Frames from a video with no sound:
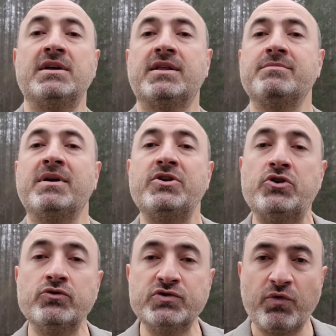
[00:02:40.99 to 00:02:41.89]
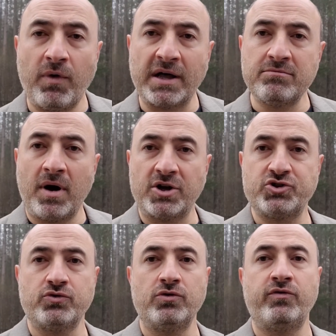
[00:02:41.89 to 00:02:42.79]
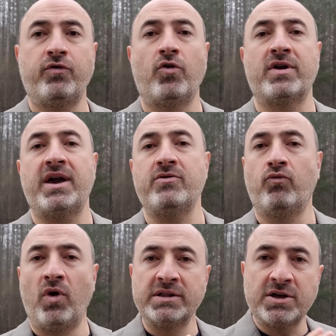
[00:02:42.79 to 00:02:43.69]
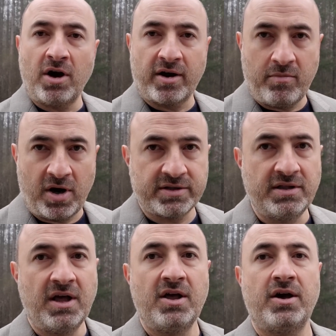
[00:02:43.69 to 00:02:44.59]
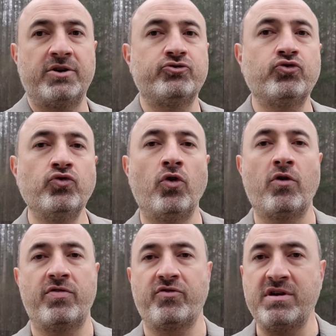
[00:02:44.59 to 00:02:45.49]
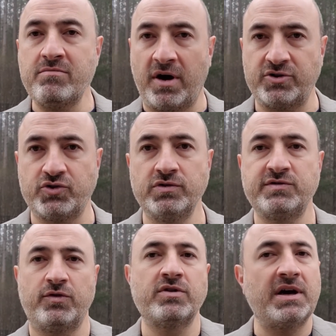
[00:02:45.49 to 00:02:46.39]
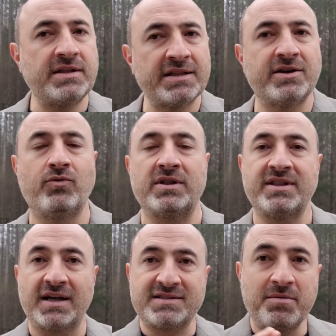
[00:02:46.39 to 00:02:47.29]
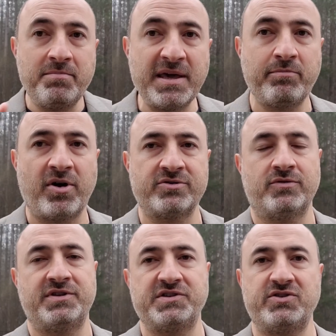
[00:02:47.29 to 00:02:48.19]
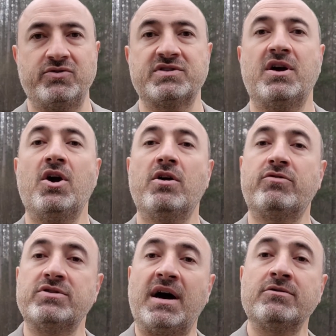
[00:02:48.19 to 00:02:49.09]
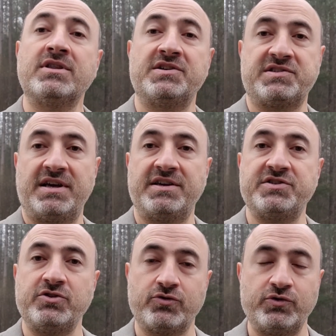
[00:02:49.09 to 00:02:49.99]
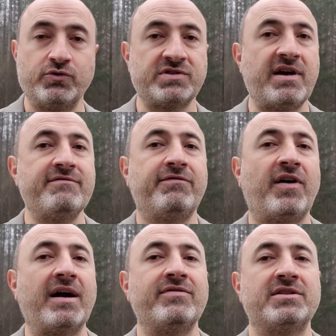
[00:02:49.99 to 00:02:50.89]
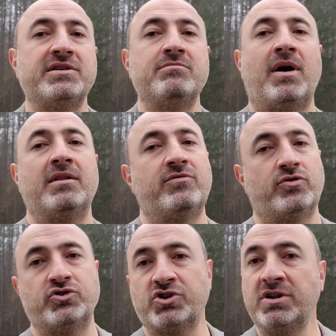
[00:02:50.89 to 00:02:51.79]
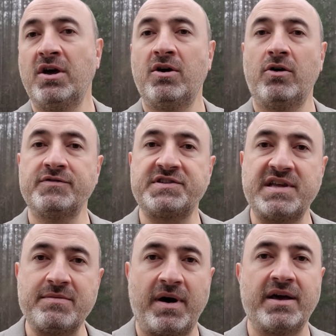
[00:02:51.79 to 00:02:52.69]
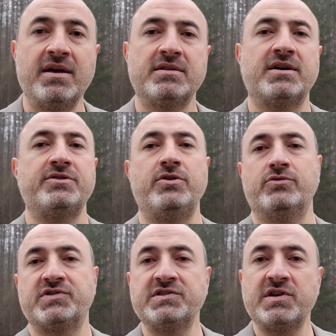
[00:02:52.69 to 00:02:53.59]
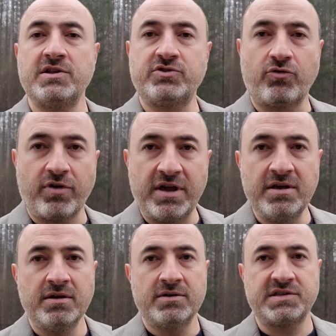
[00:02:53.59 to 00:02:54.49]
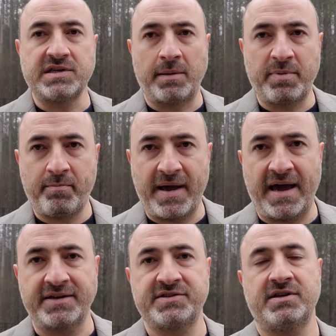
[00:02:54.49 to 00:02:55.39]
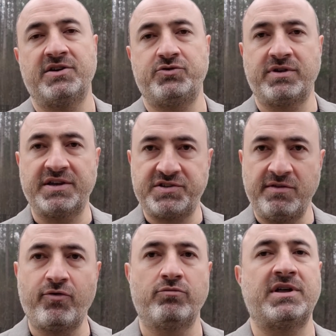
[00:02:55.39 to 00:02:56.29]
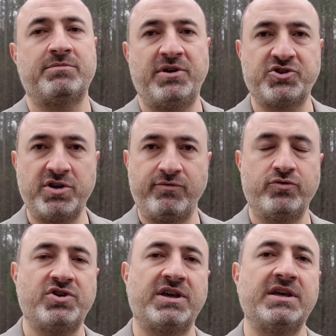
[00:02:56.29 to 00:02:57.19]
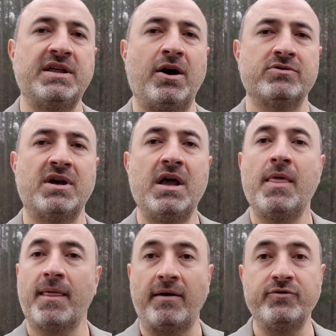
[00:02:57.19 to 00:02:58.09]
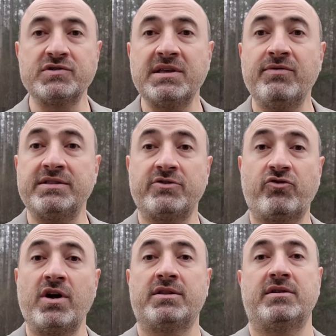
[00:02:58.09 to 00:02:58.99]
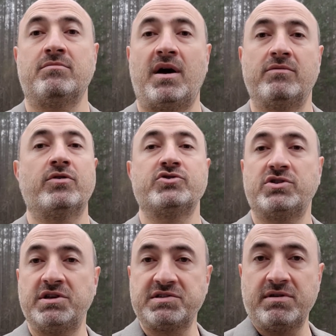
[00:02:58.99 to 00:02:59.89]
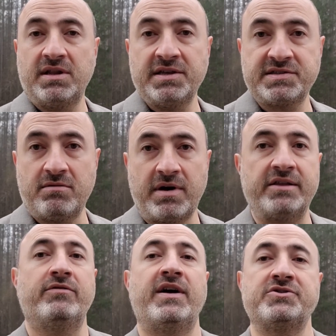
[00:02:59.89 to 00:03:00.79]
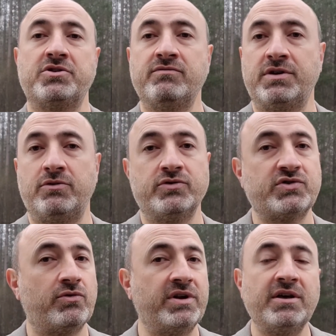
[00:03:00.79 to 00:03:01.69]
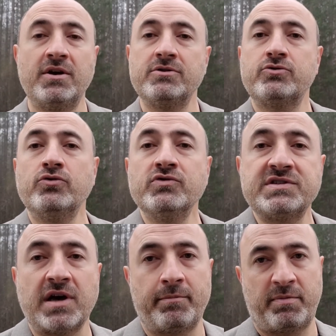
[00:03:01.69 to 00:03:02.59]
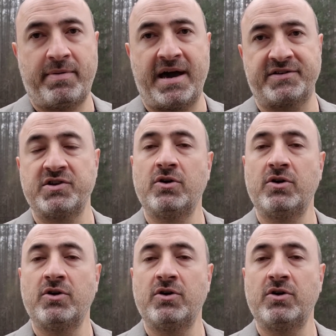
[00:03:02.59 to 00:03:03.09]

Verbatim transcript: they may use one module for a one car model and two or three modules for another one. That's the big part of this news. For now, Tesla has introduced a 500 mile version of Semi that uses three sub packs, as you can see from that picture if you check it out. Obviously, when the 300 mile version is released, the manufacturer will use only two sub packs